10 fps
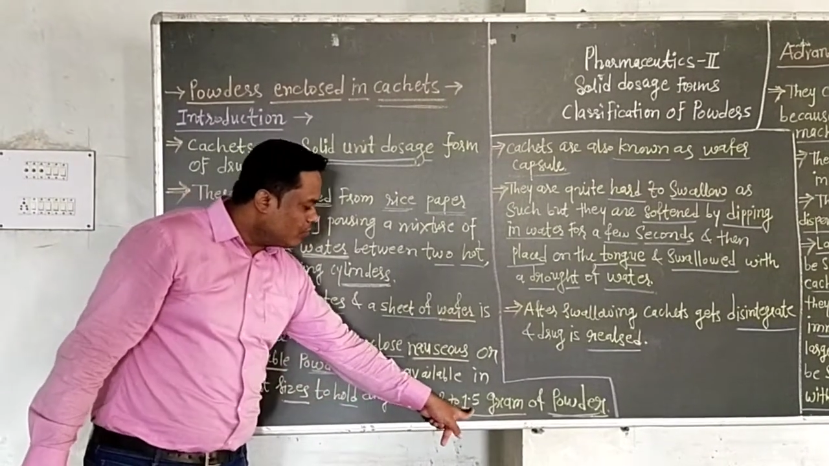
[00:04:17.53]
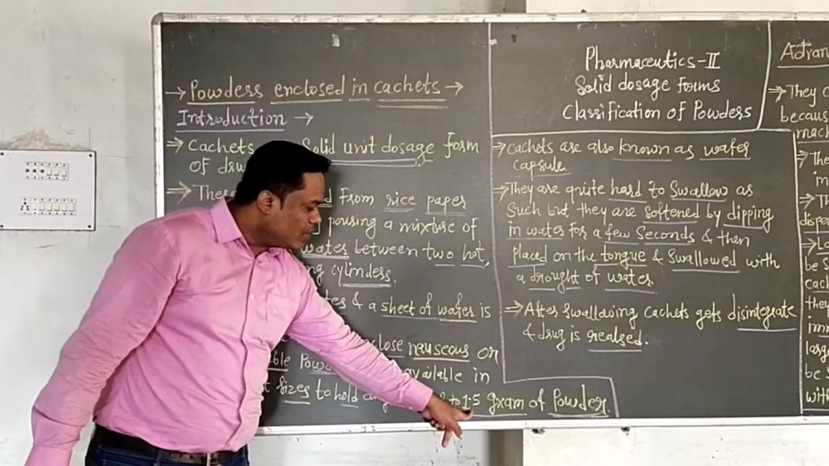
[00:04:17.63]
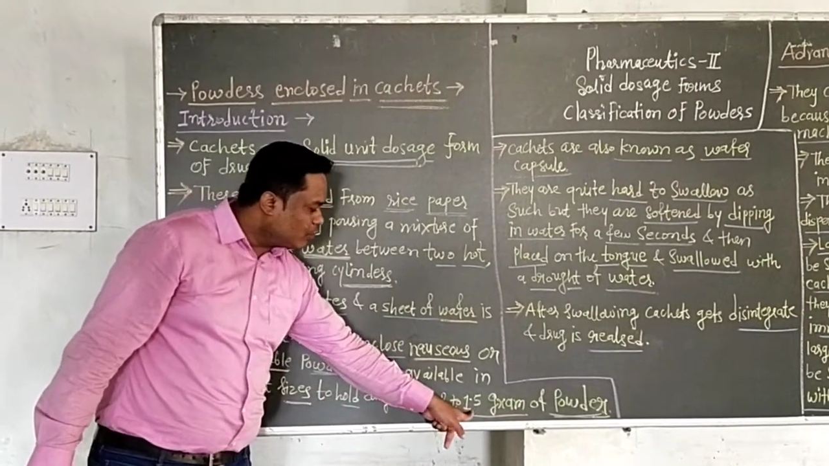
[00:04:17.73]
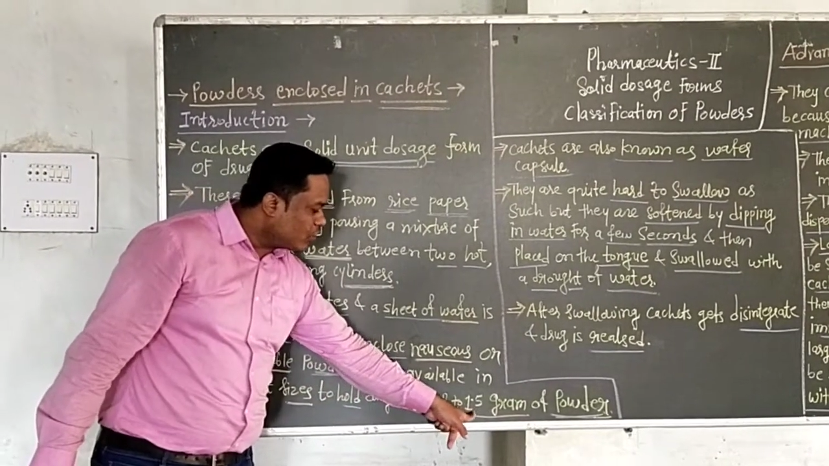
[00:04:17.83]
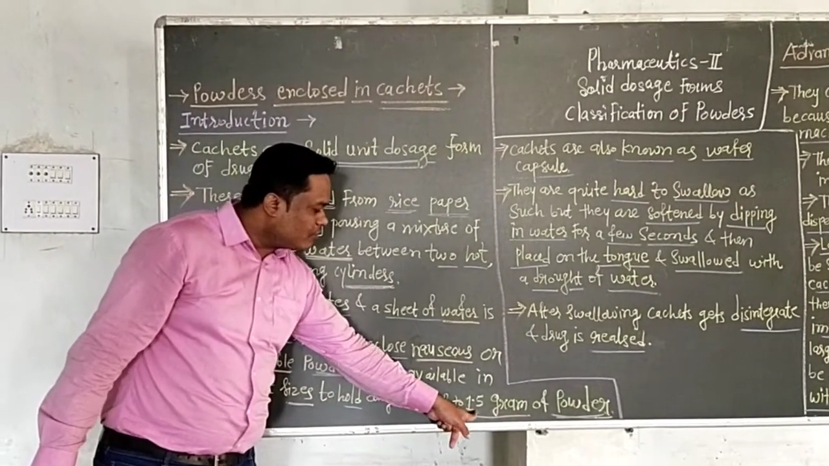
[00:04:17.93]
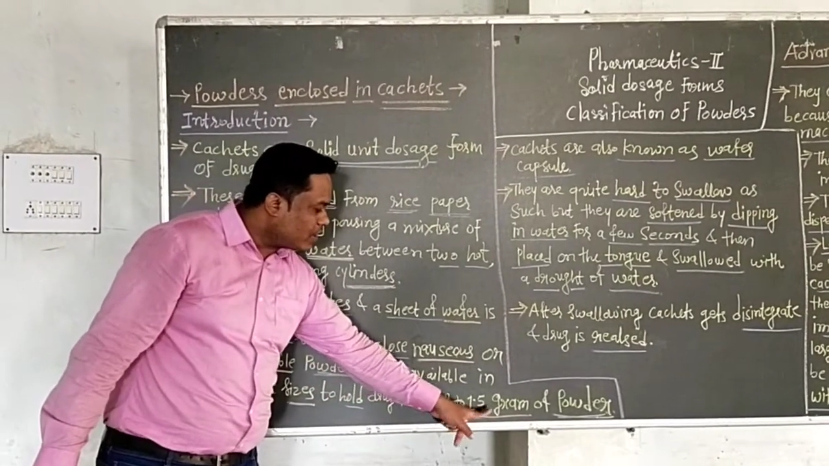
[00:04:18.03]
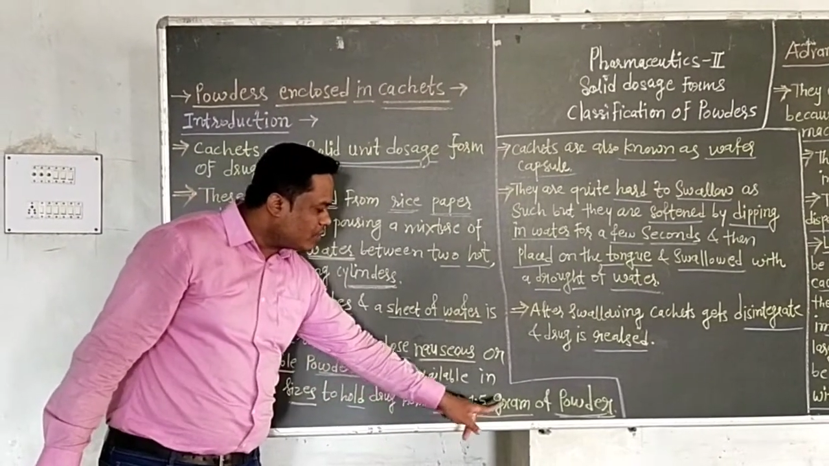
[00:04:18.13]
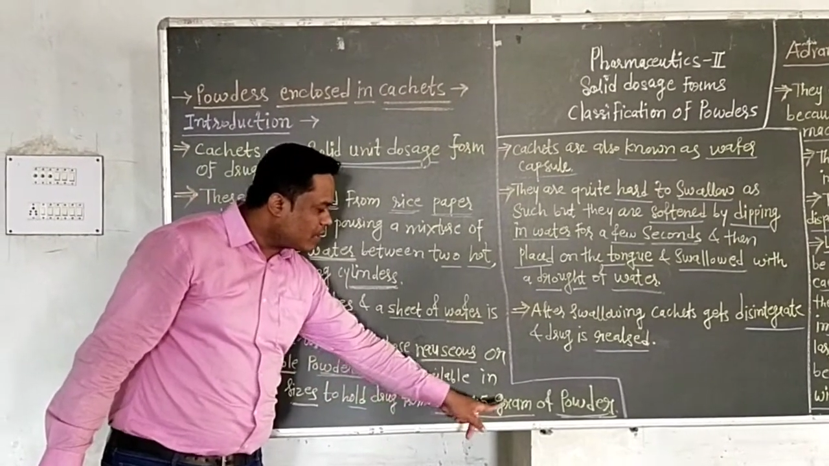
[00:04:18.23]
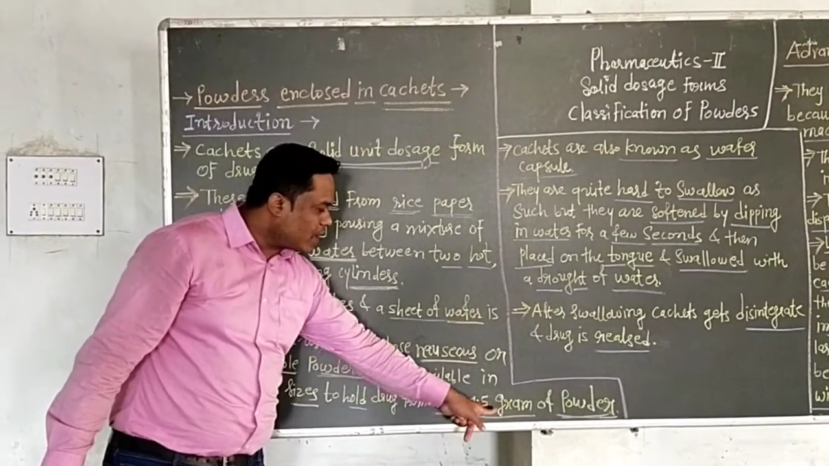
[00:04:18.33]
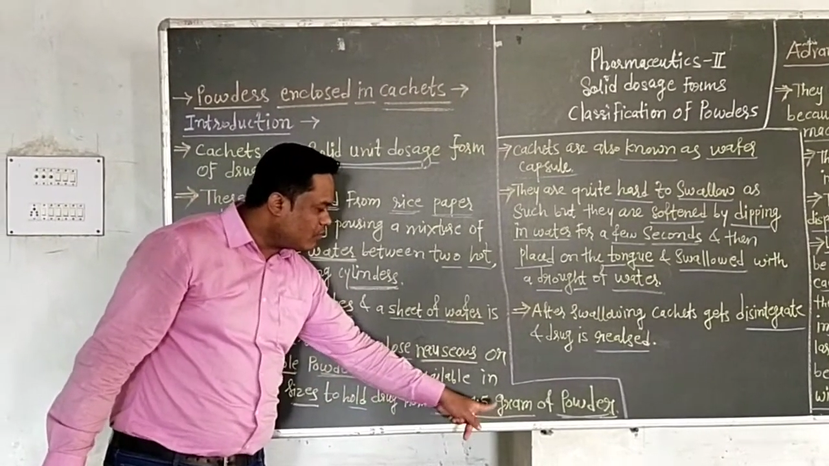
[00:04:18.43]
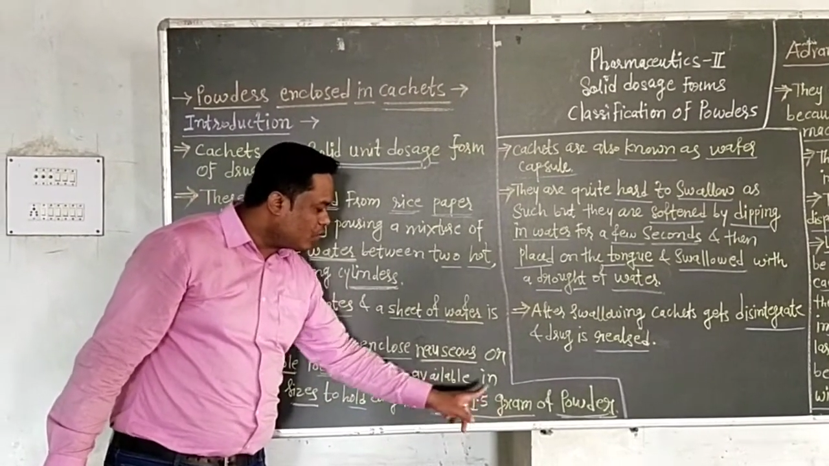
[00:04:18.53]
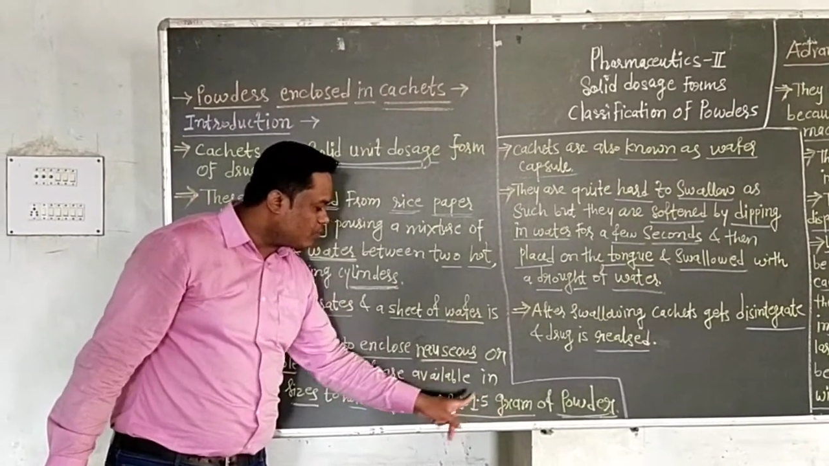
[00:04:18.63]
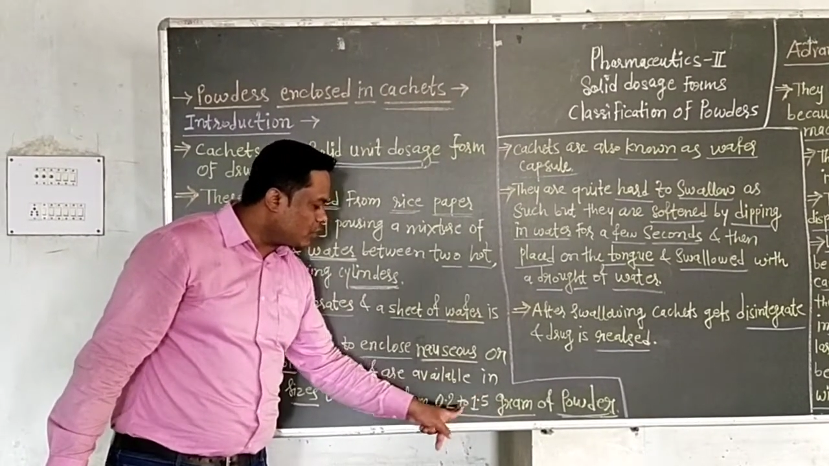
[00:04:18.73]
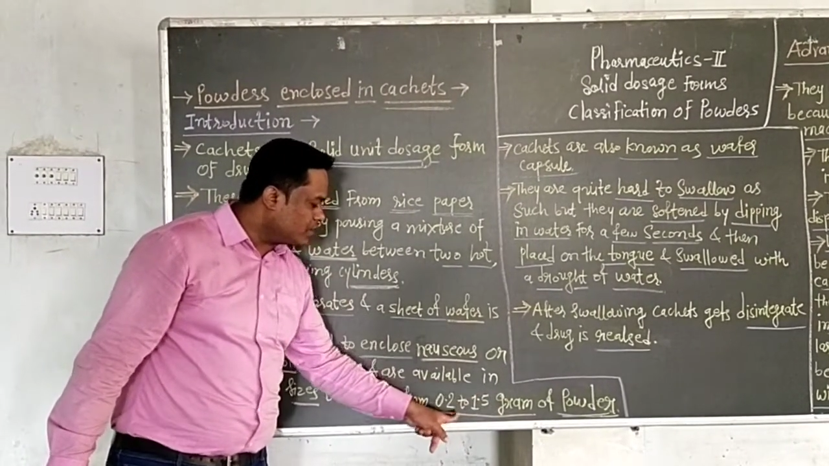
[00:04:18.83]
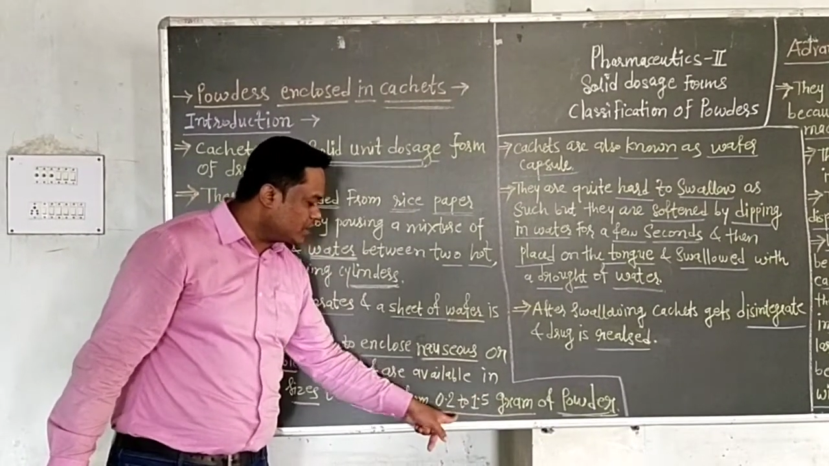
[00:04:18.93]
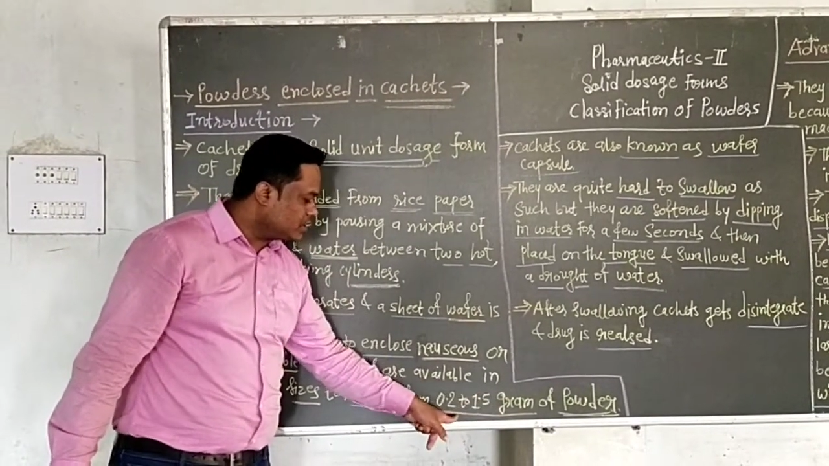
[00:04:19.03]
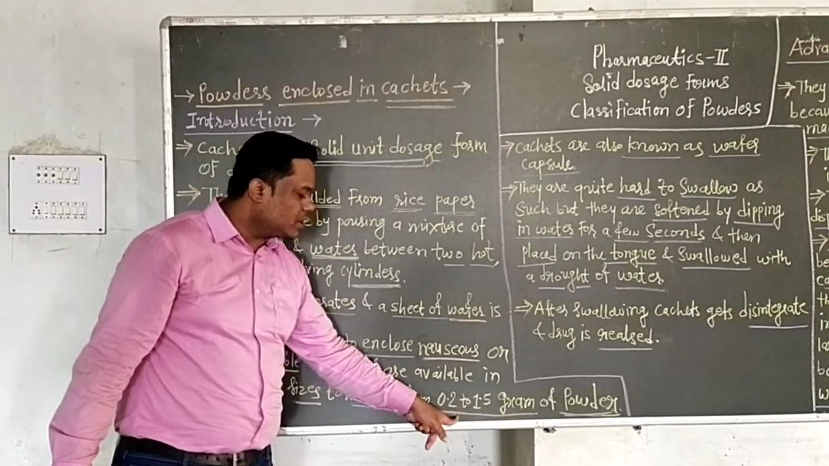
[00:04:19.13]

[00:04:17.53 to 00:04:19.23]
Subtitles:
1.5 gram of powder.